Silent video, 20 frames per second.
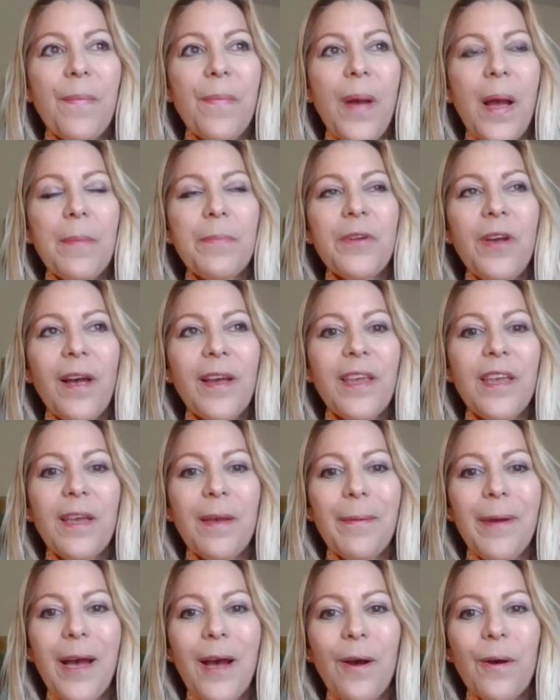I'm talking
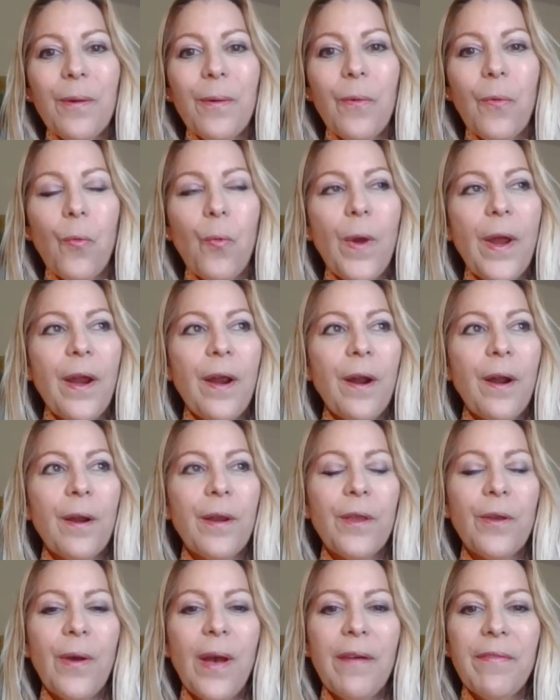about where
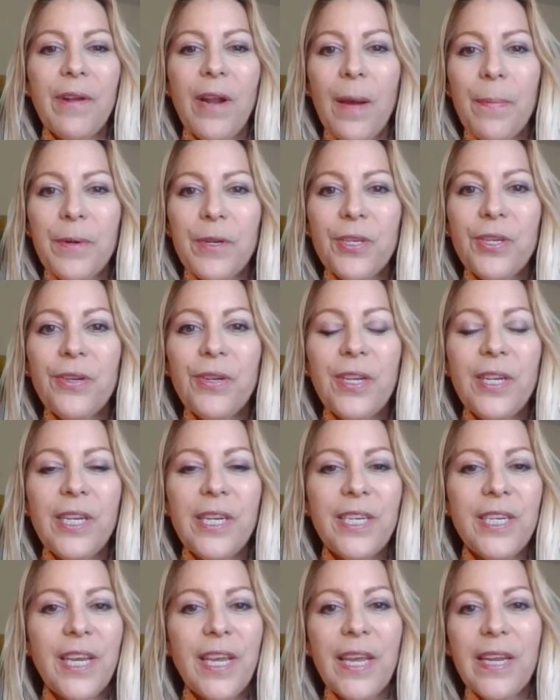you have an
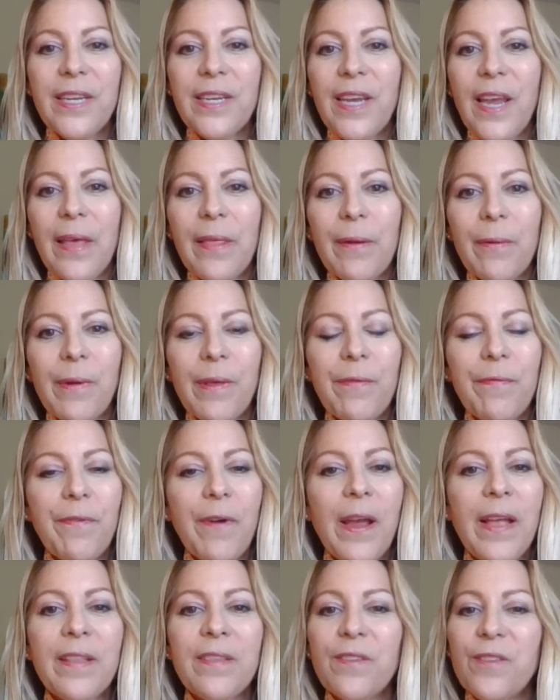opportunity to get together with
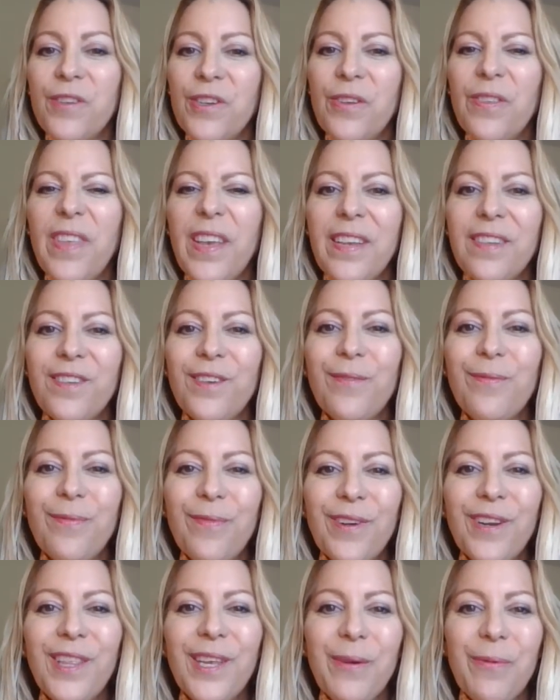friends or do things you
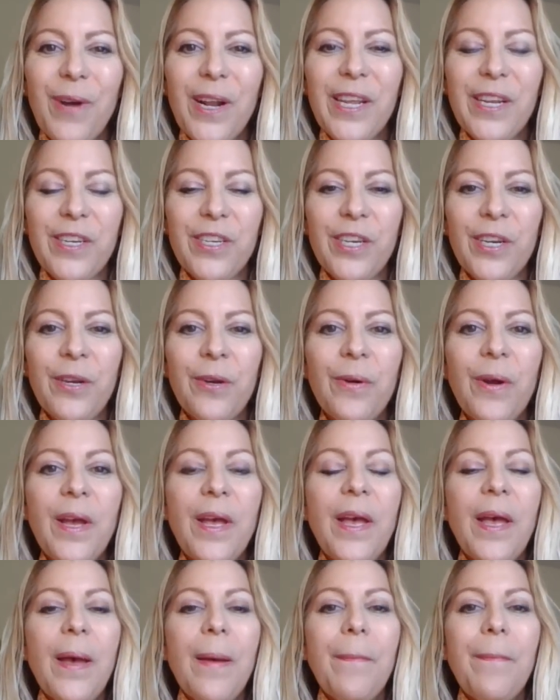really want to do,
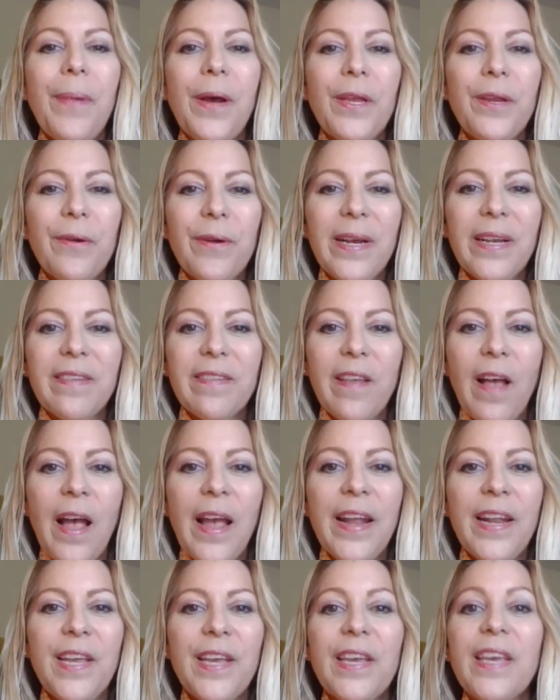but your anxiety